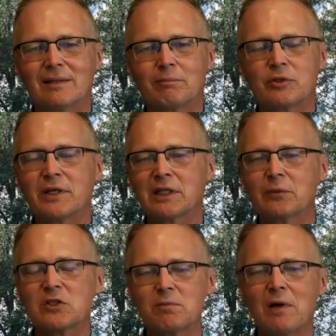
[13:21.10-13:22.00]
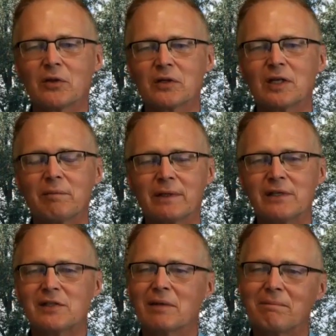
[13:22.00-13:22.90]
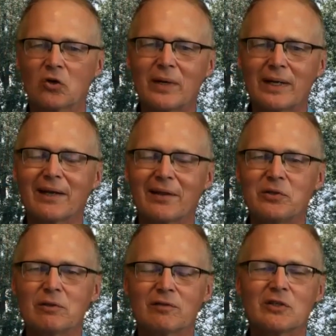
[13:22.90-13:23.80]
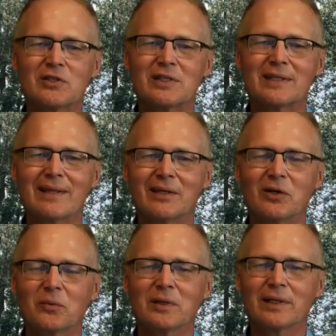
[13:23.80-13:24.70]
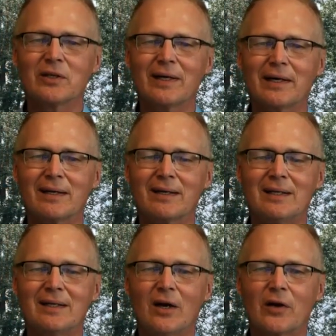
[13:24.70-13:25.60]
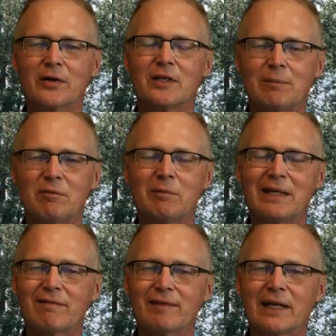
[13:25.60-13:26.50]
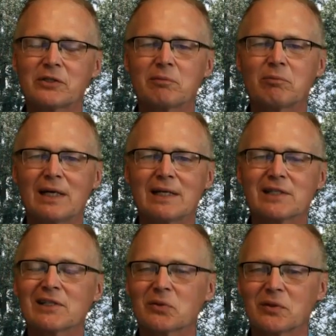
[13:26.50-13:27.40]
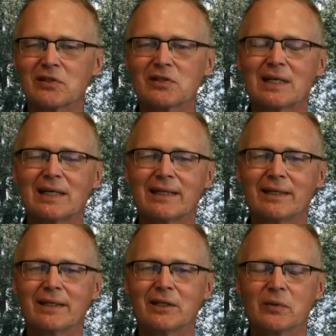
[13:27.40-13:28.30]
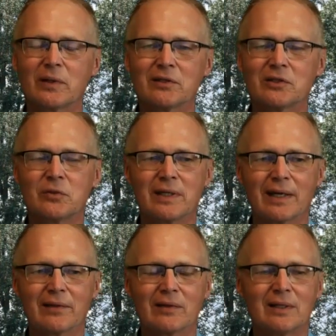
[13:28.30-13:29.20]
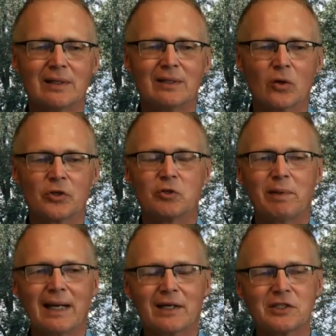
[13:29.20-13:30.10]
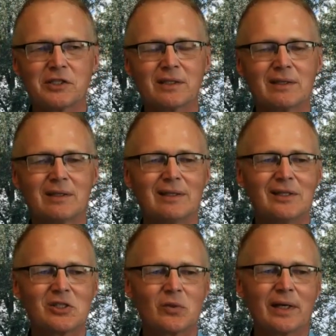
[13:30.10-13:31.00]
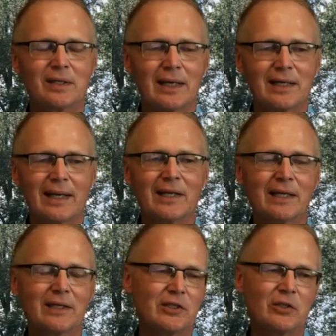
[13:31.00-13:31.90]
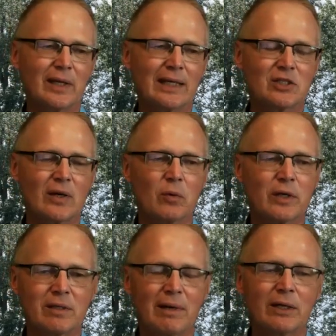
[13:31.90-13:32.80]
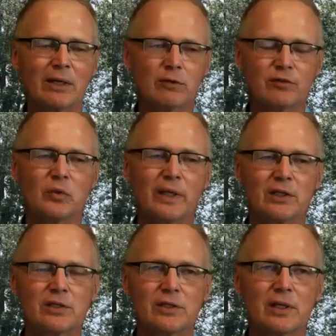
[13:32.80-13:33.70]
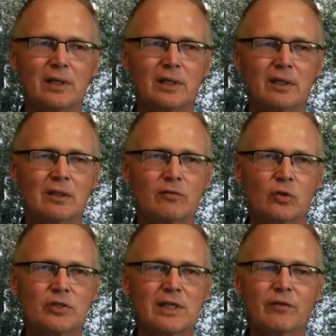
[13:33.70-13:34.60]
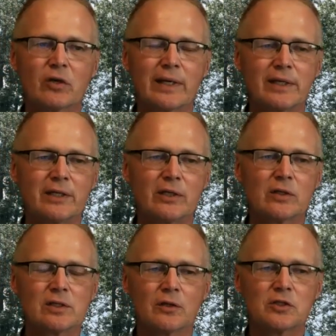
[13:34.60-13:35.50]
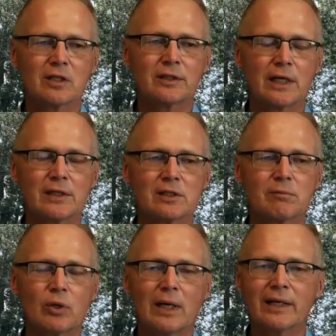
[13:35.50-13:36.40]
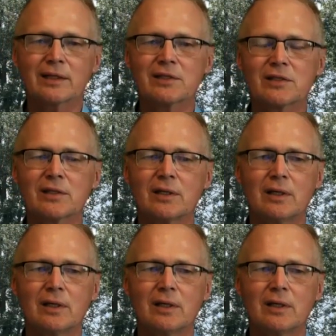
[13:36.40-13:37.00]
particularly with smaller companies that are right out of the university, they don't really know how to harden up a manufacturing process or a design and integrate the two together or do packaging. So I kind of like to do that. So I worked in microfluidics for 7 or 8 years, launched a dozen products.